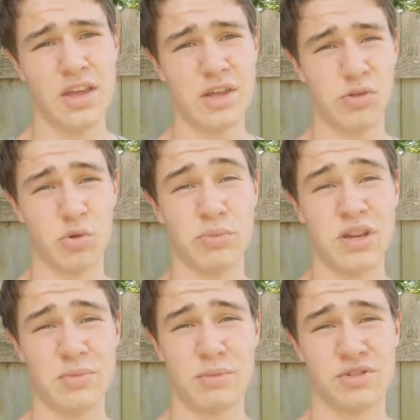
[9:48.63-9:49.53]
He threw
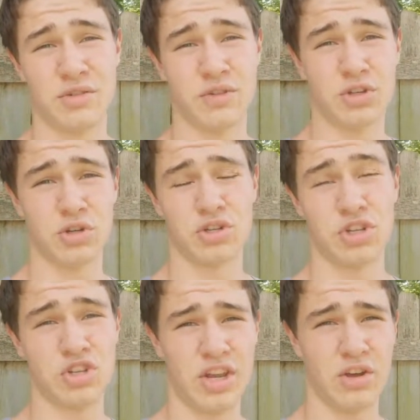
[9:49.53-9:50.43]
many members of the church
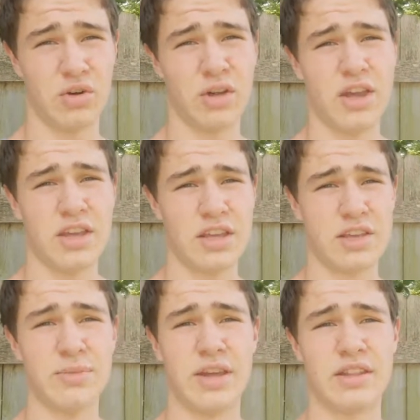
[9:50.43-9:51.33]
in jail.
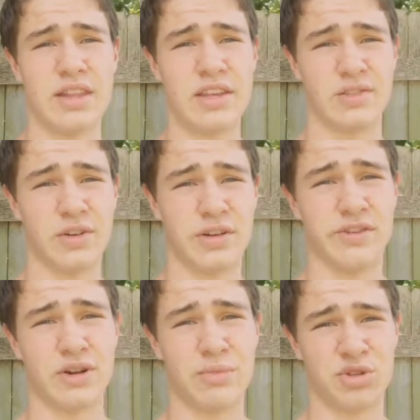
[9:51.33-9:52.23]
He made things
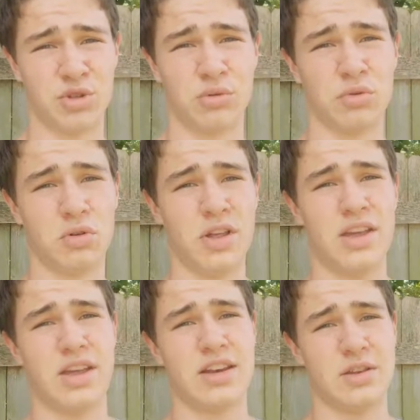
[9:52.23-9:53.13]
very miserable,
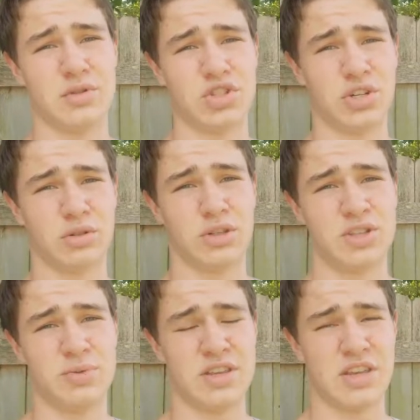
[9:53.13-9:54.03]
and he was, generally
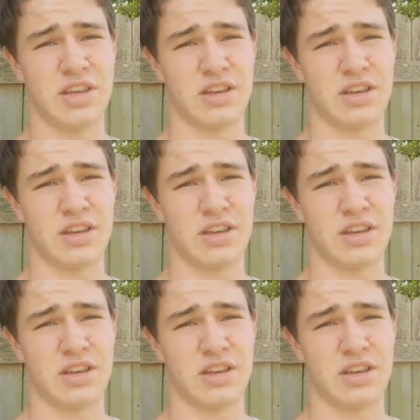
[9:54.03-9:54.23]
speaking,